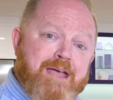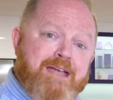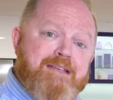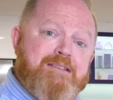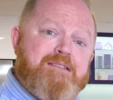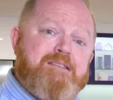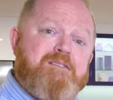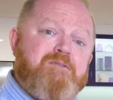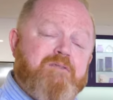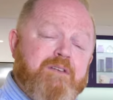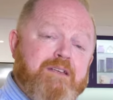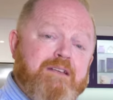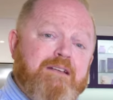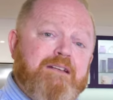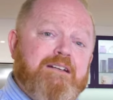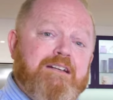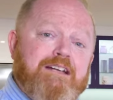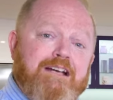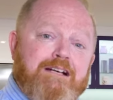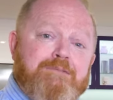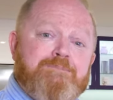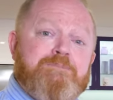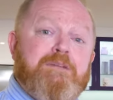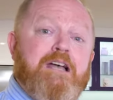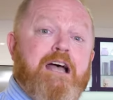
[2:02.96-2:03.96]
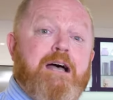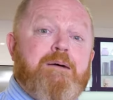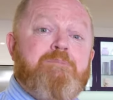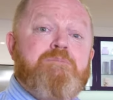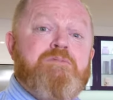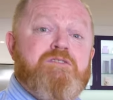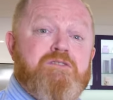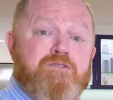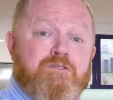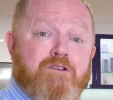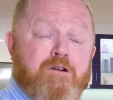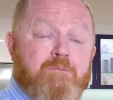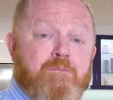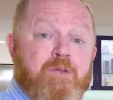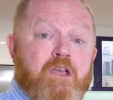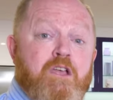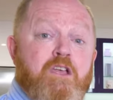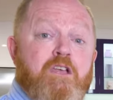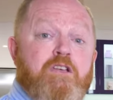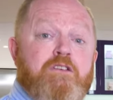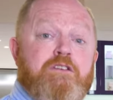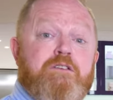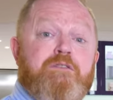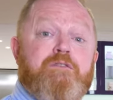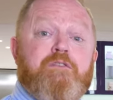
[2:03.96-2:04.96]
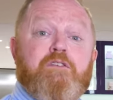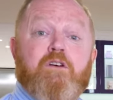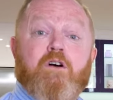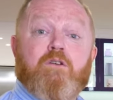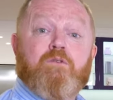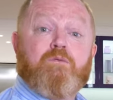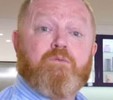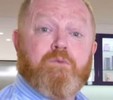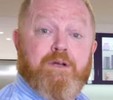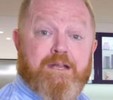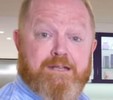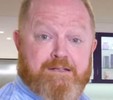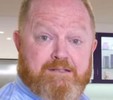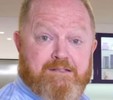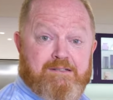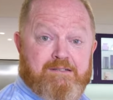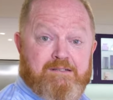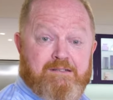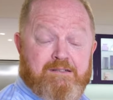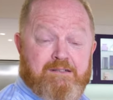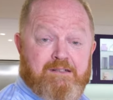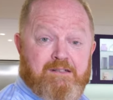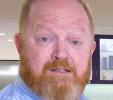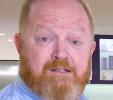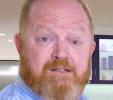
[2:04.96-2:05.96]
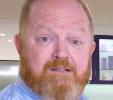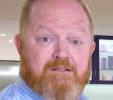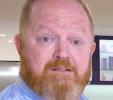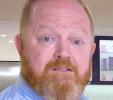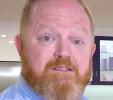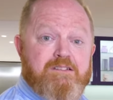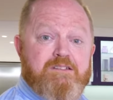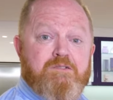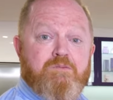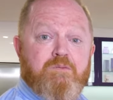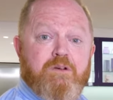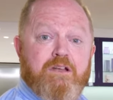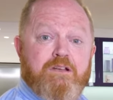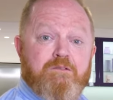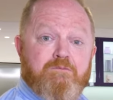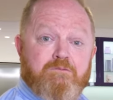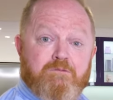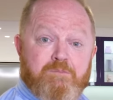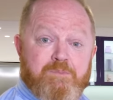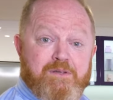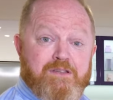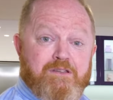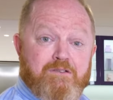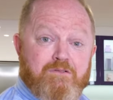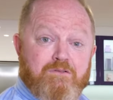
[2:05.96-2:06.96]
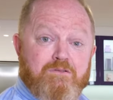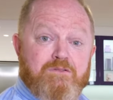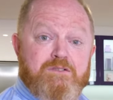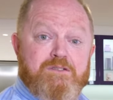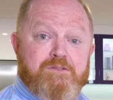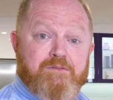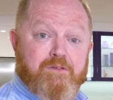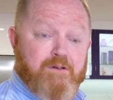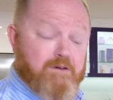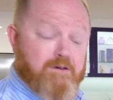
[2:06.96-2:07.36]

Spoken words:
passive income comes from. You've got rent. This rent will be yours